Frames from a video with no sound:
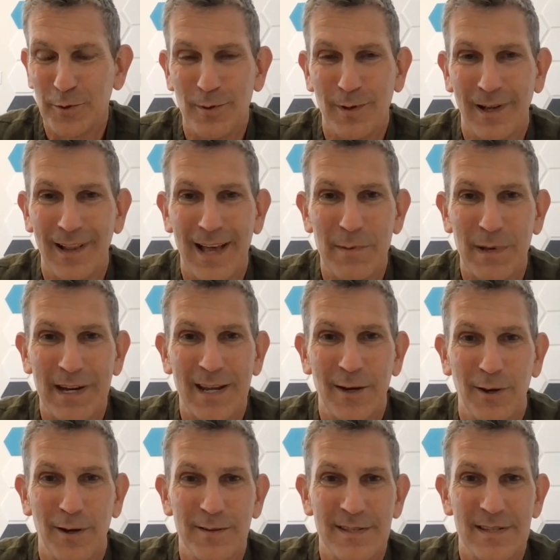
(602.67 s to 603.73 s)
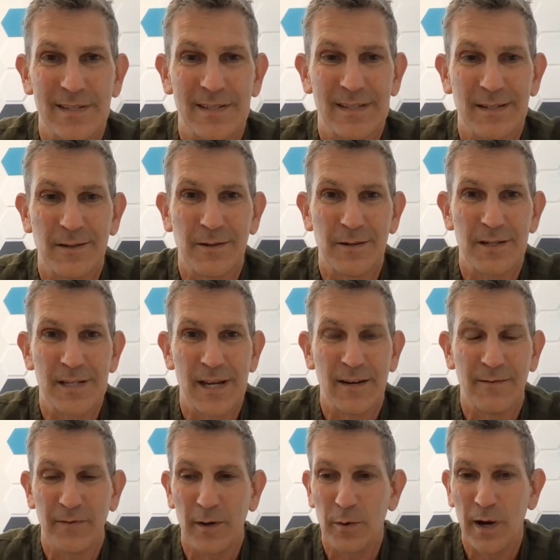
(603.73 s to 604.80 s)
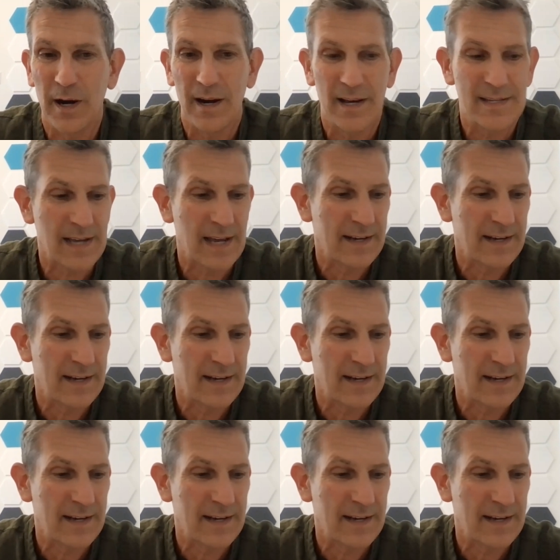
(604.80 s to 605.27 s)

true climate heroes is Christiana Figueres.